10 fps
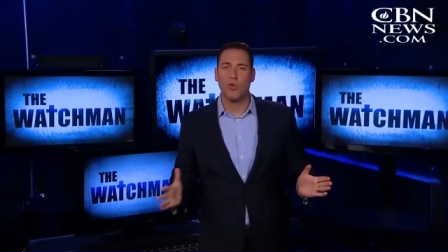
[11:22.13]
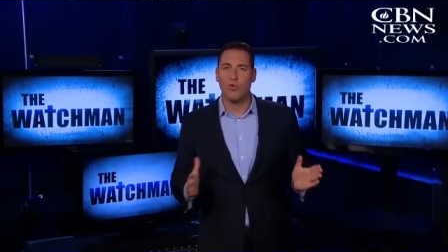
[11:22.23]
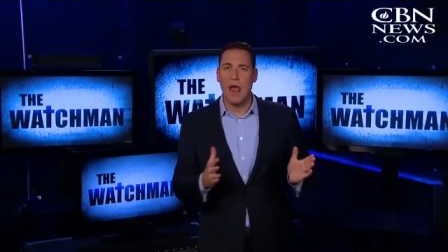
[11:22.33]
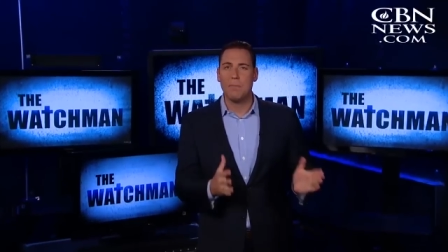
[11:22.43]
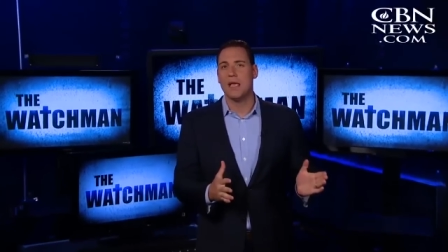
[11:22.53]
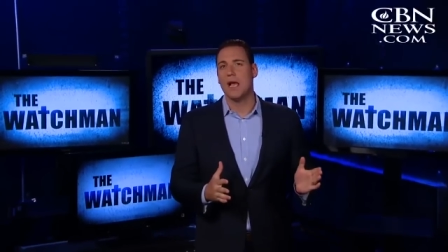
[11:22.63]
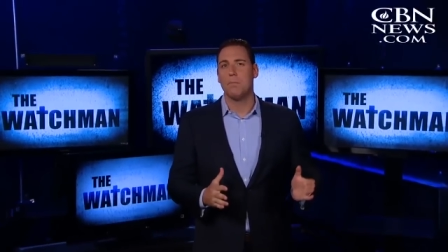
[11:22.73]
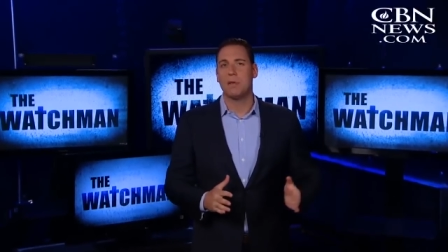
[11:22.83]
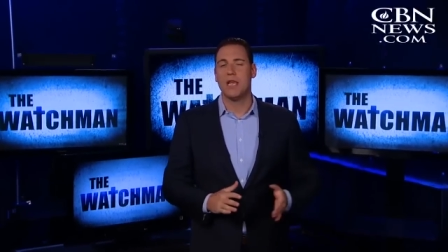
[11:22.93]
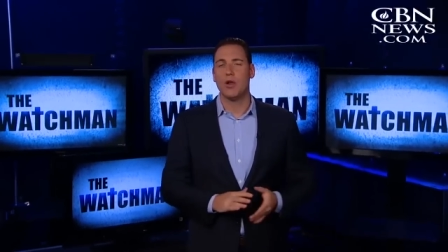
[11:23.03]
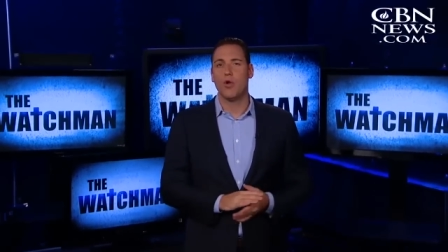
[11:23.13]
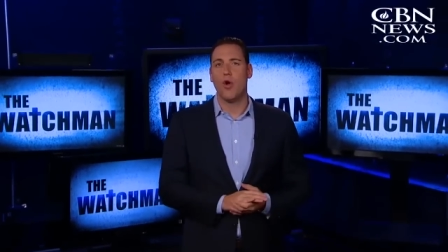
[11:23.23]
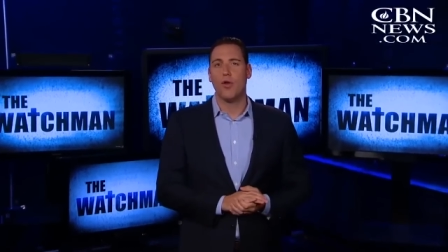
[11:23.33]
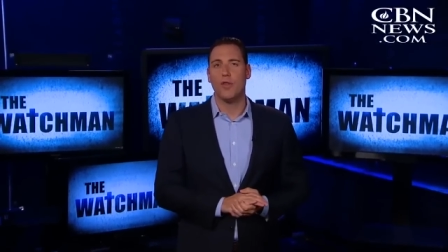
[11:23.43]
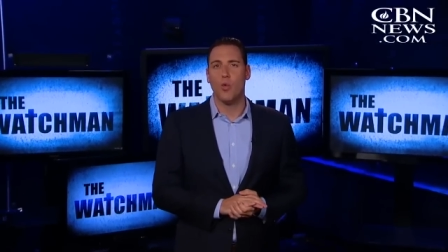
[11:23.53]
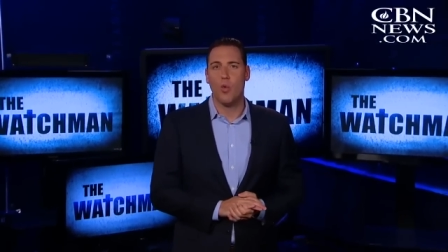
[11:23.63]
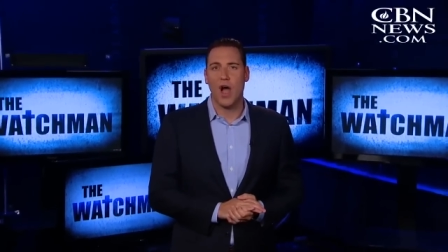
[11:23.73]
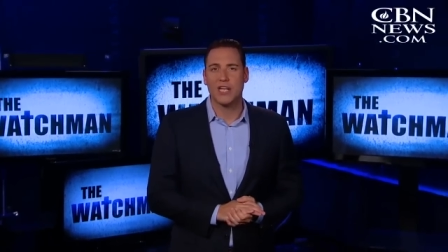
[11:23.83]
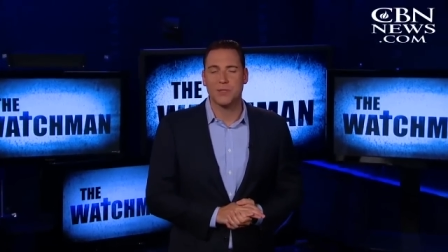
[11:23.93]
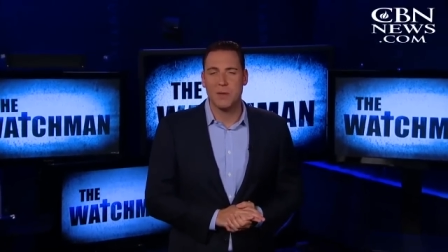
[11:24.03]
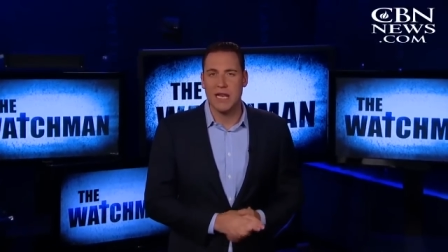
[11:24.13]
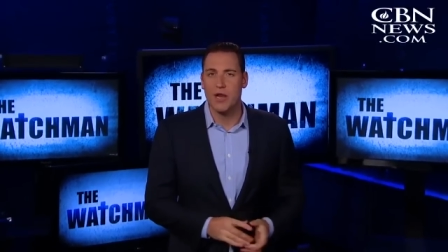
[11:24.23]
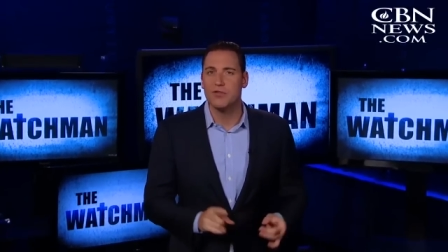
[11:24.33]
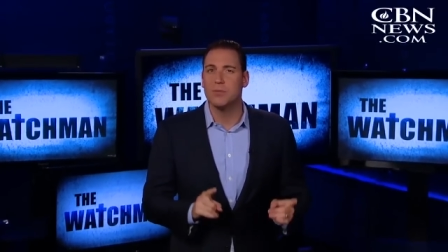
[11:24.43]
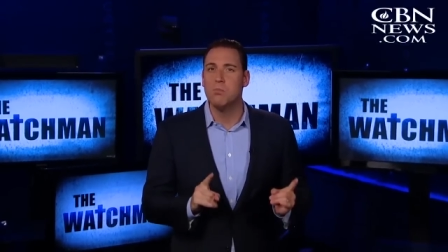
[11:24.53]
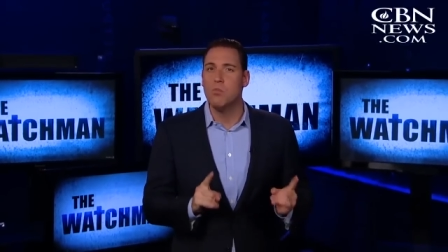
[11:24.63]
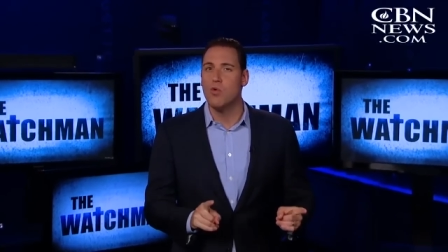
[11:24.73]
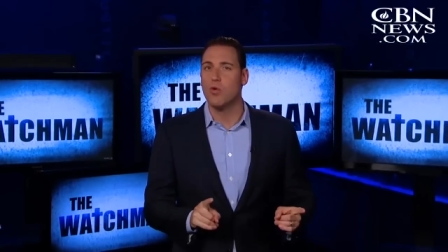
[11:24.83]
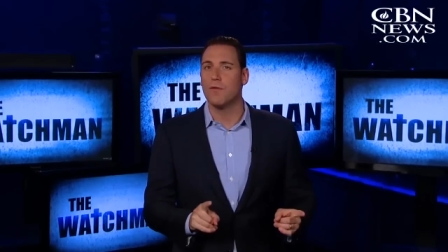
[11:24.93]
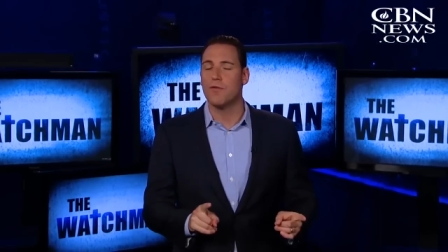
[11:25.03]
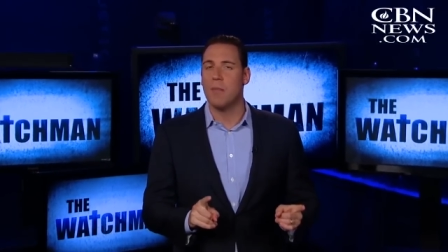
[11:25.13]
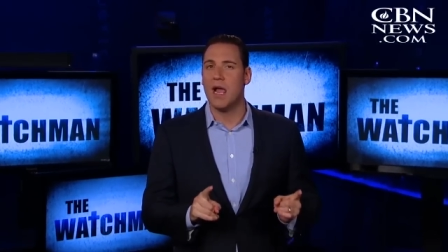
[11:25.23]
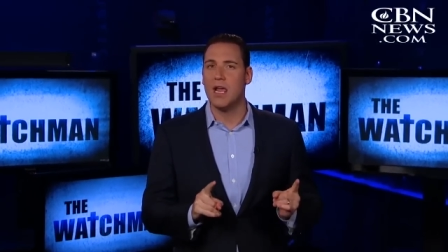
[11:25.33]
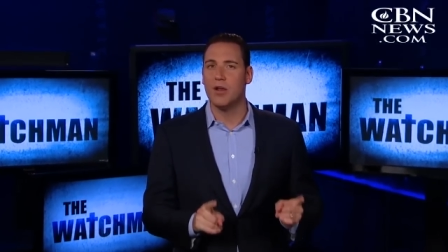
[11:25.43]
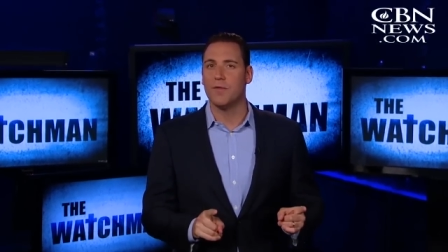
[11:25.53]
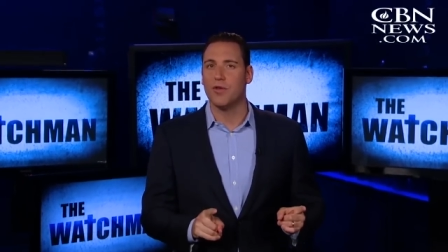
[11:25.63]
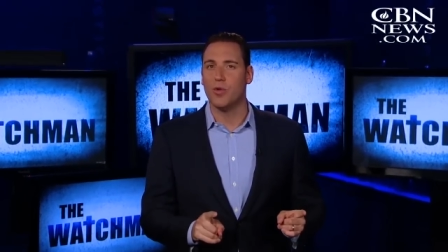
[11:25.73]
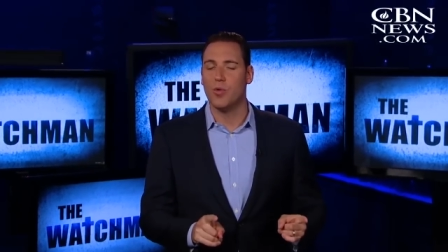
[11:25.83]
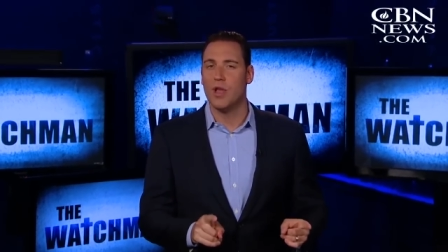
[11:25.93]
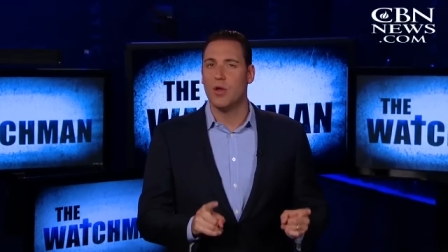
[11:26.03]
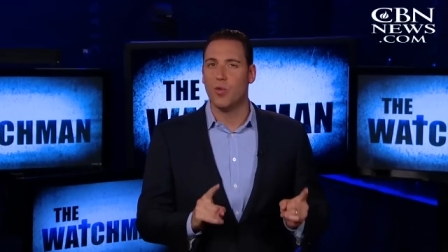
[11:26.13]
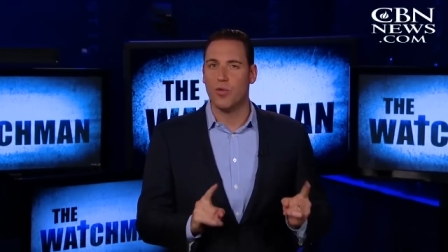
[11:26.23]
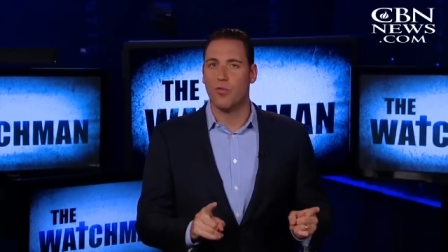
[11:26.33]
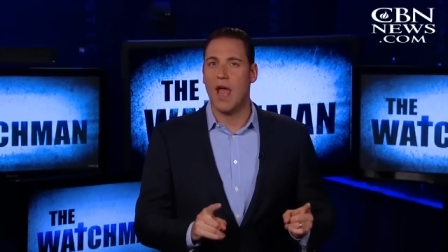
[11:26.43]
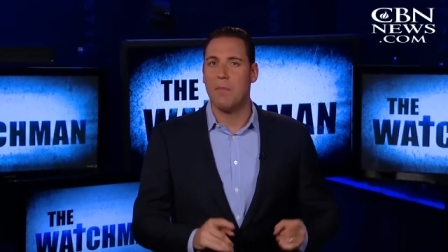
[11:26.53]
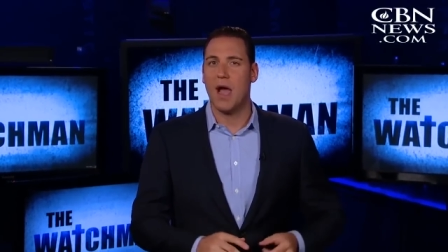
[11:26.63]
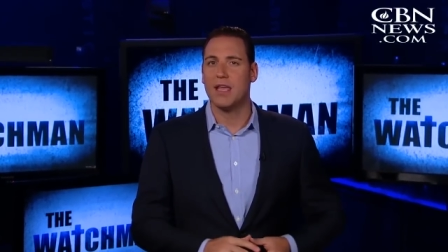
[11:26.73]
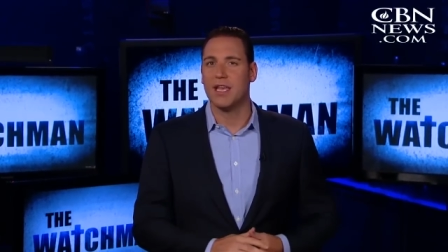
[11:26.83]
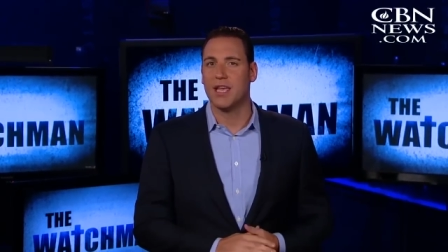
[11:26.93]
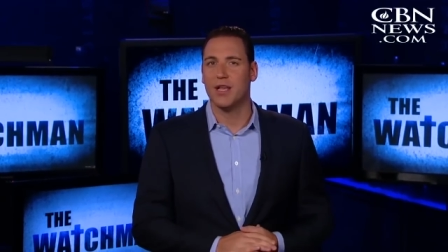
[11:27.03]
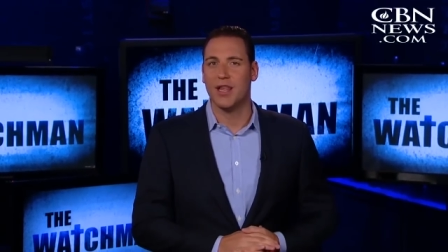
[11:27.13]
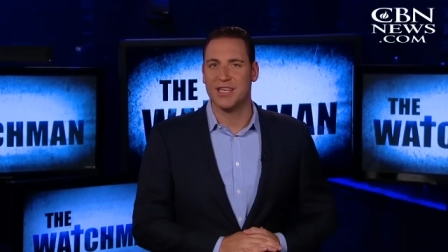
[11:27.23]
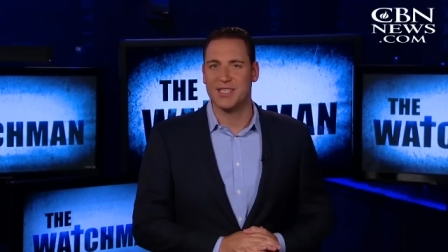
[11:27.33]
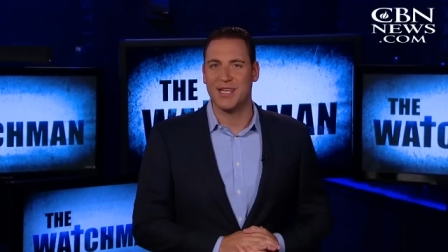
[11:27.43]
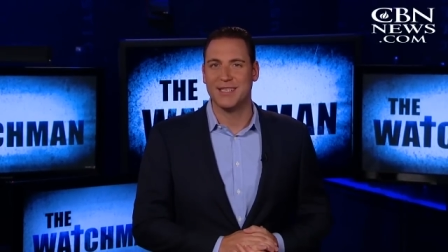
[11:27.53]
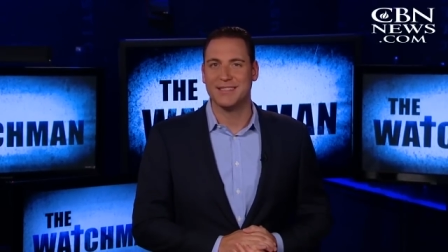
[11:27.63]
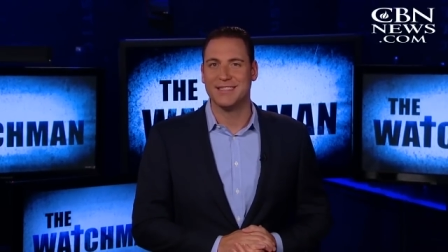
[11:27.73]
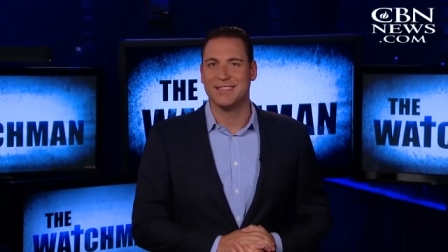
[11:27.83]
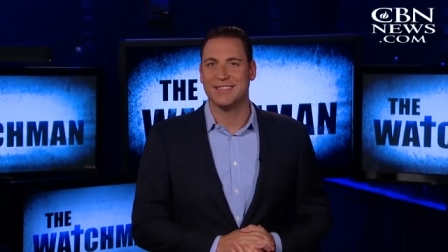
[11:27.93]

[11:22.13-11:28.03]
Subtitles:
We're wrapping up here on The Watchman. Here's more from my interview with Rabbi Yechiel Eckstein.